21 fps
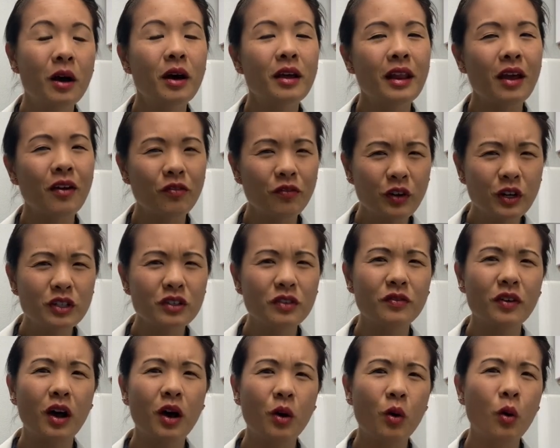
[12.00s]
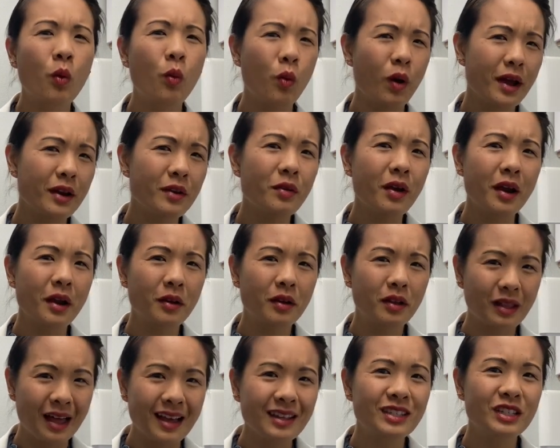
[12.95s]
Now first of all, why do our
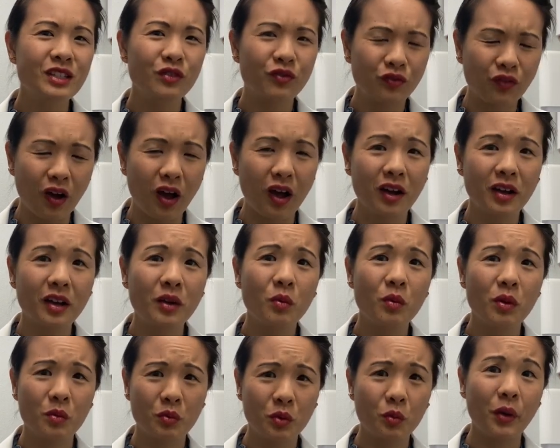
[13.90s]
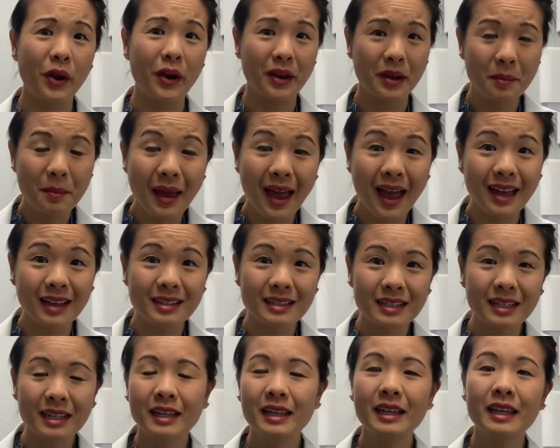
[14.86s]
glasses fog when we're wearing a mask?
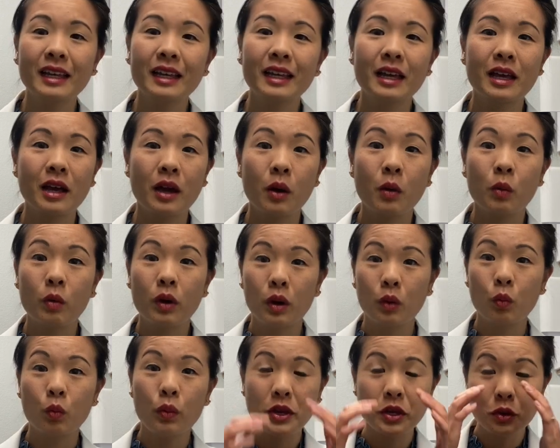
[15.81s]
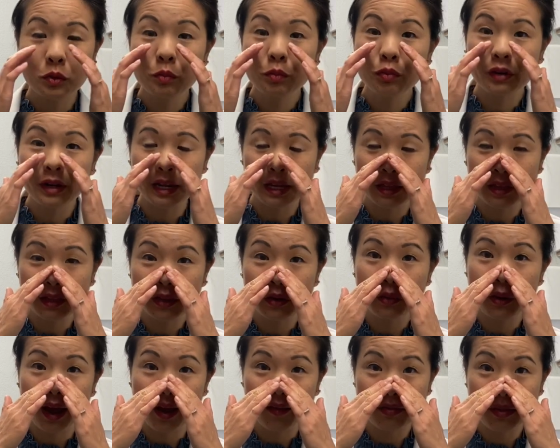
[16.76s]
Well, when you breathe, you
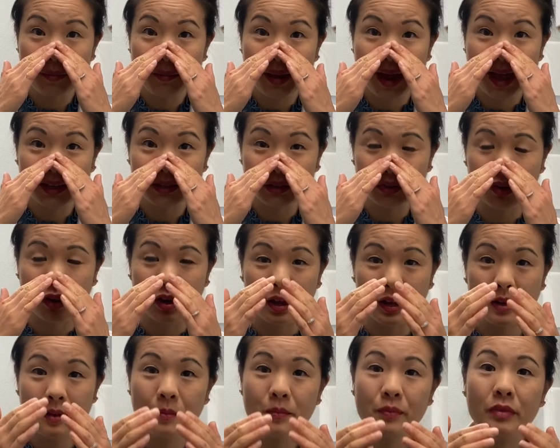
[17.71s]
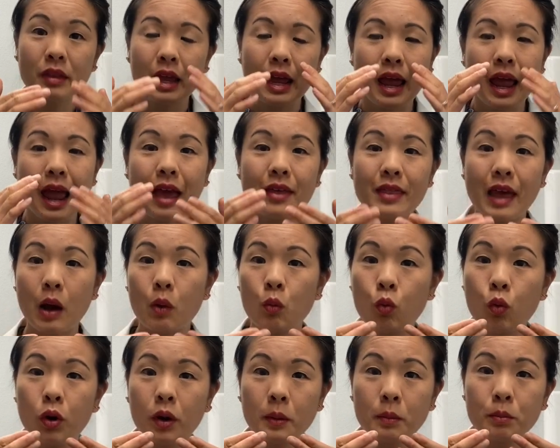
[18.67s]
have the mask on, and that
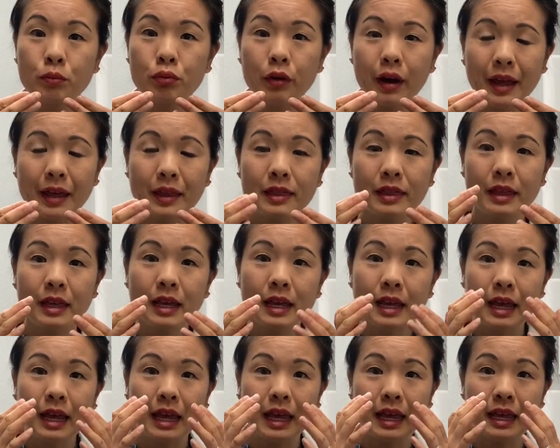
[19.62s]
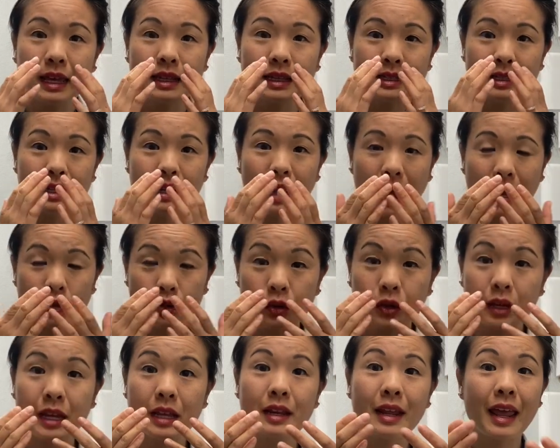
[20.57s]
warm breath, as you're
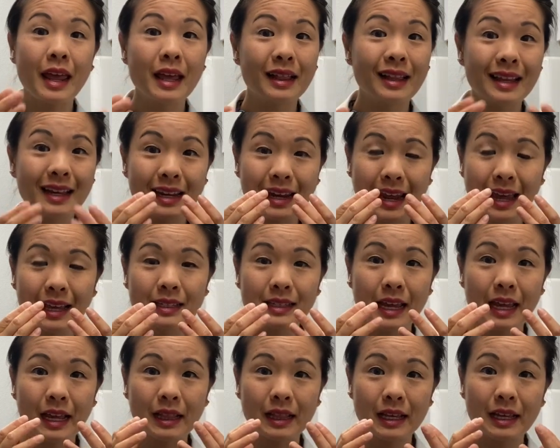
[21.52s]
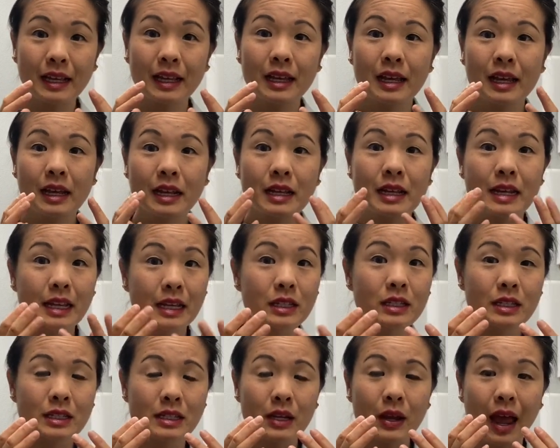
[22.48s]
inhaling and exhaling,
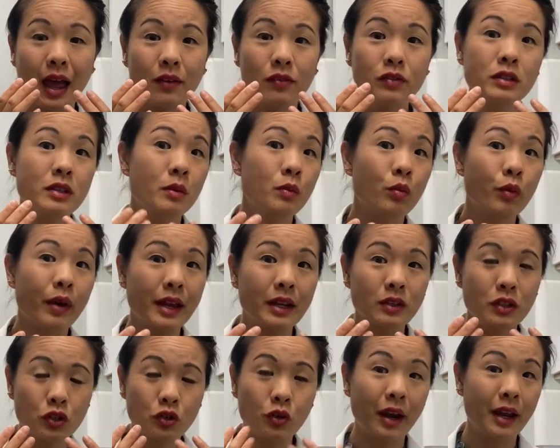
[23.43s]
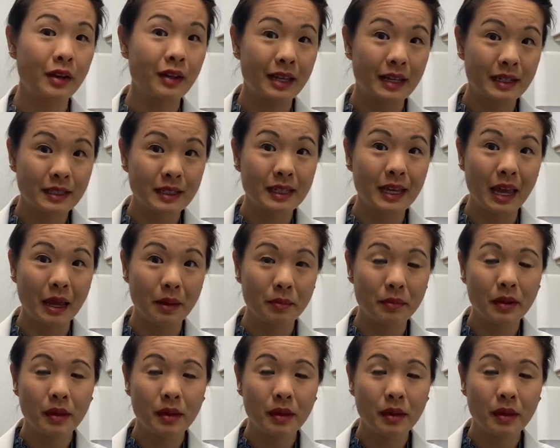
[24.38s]
needs to have some way to try to escape.